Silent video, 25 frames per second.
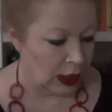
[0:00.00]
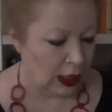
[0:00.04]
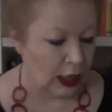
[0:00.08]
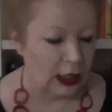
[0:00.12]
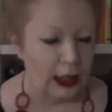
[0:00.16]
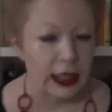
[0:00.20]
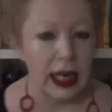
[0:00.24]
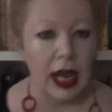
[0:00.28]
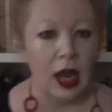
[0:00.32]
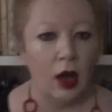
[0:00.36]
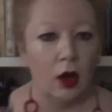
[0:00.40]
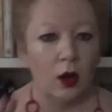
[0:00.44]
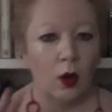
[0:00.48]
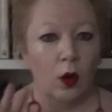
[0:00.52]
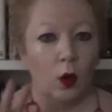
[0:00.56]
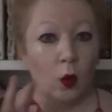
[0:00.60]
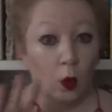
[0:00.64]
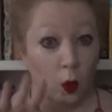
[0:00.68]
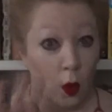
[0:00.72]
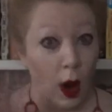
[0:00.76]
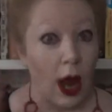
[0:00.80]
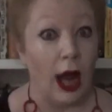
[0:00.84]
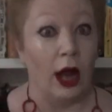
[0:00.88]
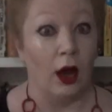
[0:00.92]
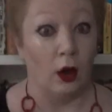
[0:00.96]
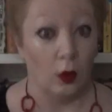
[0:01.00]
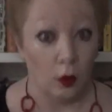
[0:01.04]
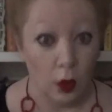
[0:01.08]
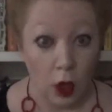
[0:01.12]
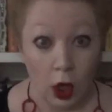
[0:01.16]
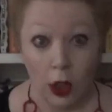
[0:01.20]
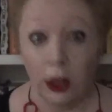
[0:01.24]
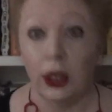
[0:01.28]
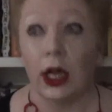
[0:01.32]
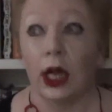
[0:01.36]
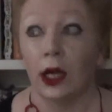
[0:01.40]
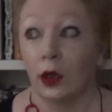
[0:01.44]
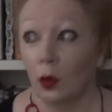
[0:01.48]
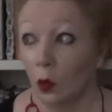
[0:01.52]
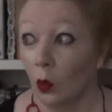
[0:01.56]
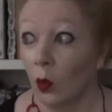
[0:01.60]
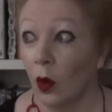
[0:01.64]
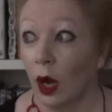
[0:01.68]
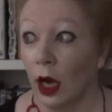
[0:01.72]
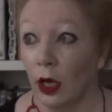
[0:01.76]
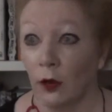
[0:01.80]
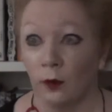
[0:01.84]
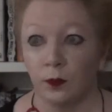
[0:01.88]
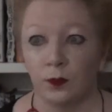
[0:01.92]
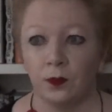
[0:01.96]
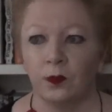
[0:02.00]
Now, wow. Okay, wow.